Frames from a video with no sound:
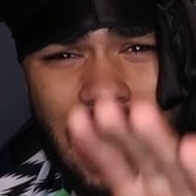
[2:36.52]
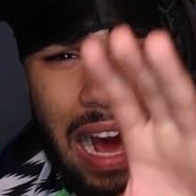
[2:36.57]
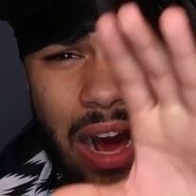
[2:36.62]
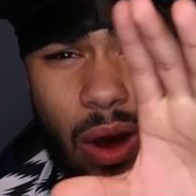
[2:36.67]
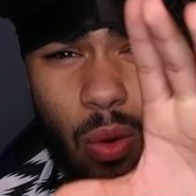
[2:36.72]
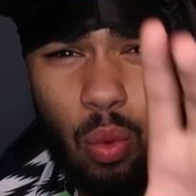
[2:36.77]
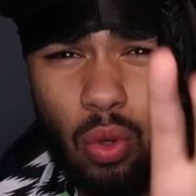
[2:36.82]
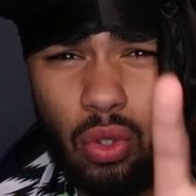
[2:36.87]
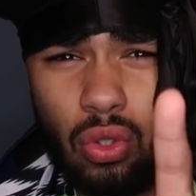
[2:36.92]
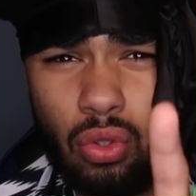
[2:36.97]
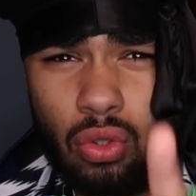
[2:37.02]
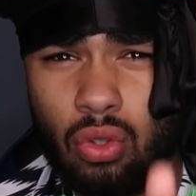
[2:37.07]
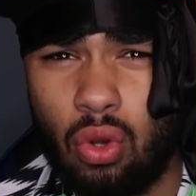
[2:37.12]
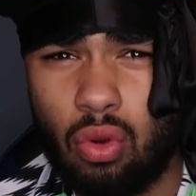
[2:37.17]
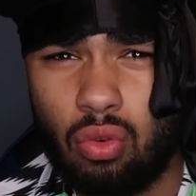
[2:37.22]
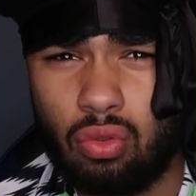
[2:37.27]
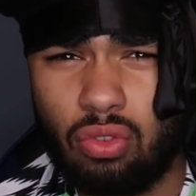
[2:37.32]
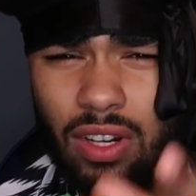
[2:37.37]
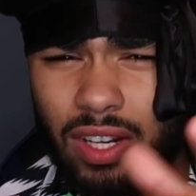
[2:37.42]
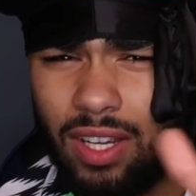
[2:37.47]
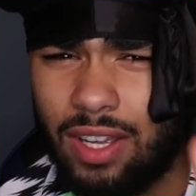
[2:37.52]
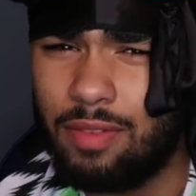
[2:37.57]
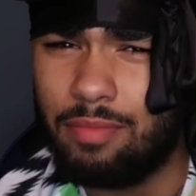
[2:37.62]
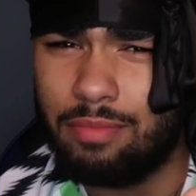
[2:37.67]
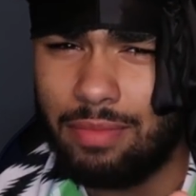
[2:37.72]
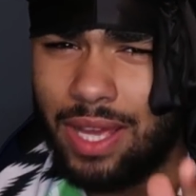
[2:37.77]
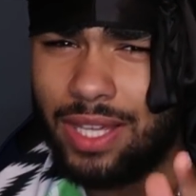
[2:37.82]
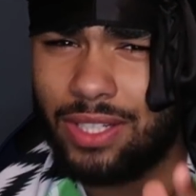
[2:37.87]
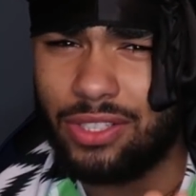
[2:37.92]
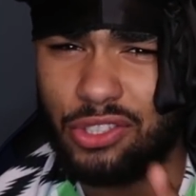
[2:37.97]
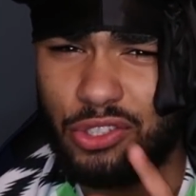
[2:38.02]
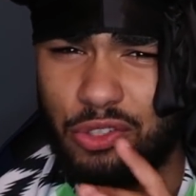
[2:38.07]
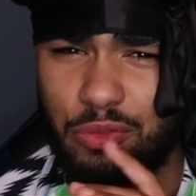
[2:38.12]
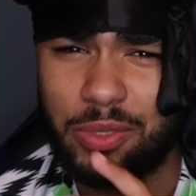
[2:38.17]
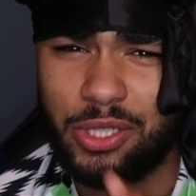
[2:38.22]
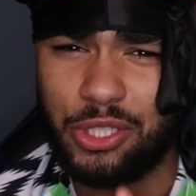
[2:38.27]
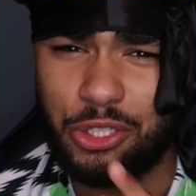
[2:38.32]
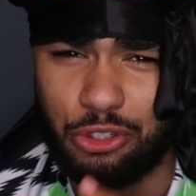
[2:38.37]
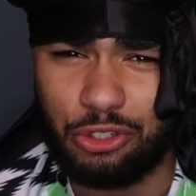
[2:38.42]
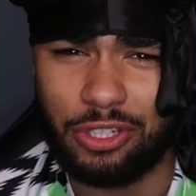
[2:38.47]
I would not recommend you
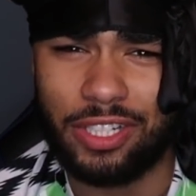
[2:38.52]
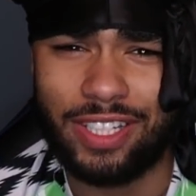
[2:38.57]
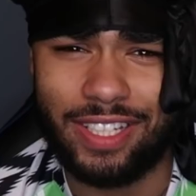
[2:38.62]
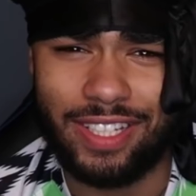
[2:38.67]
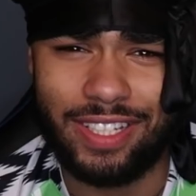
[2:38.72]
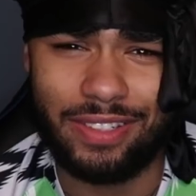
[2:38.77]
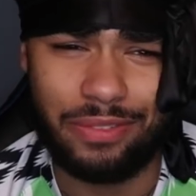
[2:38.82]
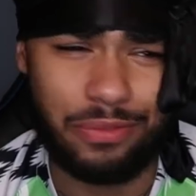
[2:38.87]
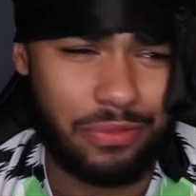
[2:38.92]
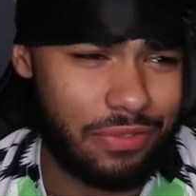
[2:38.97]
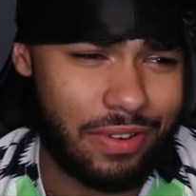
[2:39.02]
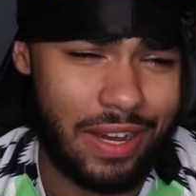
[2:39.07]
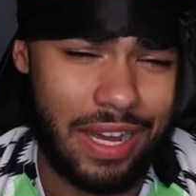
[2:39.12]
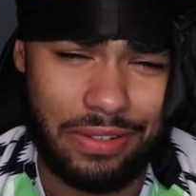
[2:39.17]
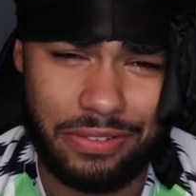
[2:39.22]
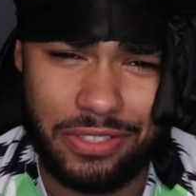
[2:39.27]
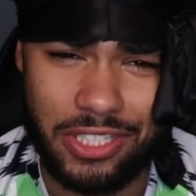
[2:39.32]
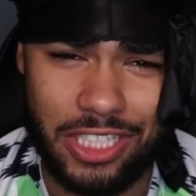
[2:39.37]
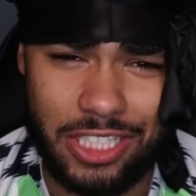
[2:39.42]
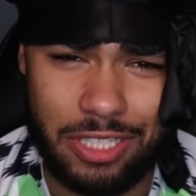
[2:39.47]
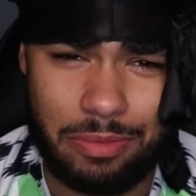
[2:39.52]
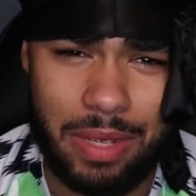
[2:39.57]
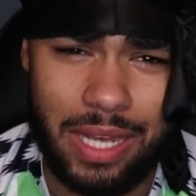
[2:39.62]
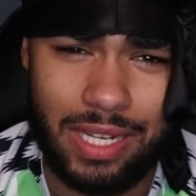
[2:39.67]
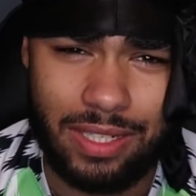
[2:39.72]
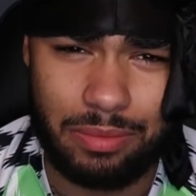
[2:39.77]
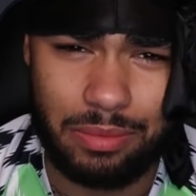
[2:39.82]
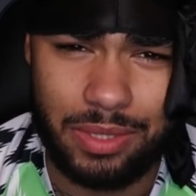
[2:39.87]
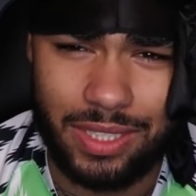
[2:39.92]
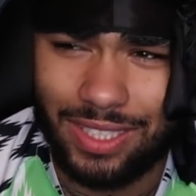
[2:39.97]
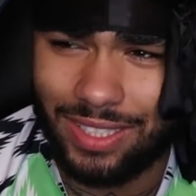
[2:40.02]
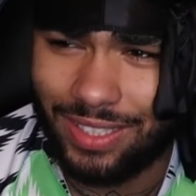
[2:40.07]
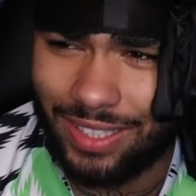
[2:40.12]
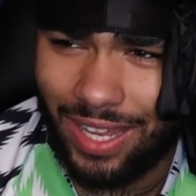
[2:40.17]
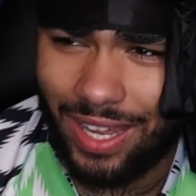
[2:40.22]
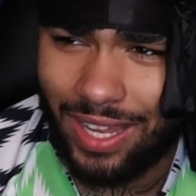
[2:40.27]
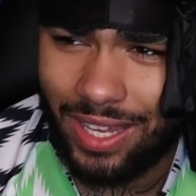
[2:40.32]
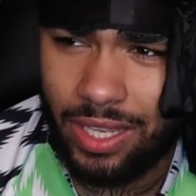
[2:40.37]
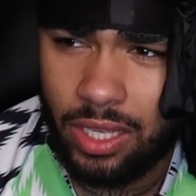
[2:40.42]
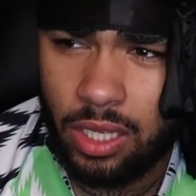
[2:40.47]
be drinking 5-6 Magnums a
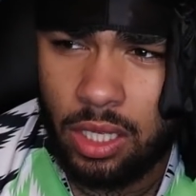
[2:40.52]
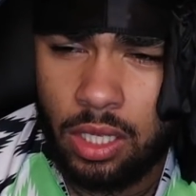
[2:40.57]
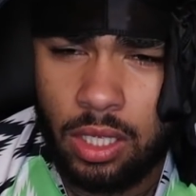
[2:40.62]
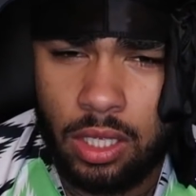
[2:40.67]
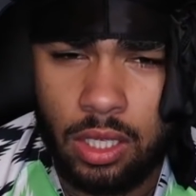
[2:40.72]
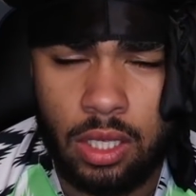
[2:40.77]
day.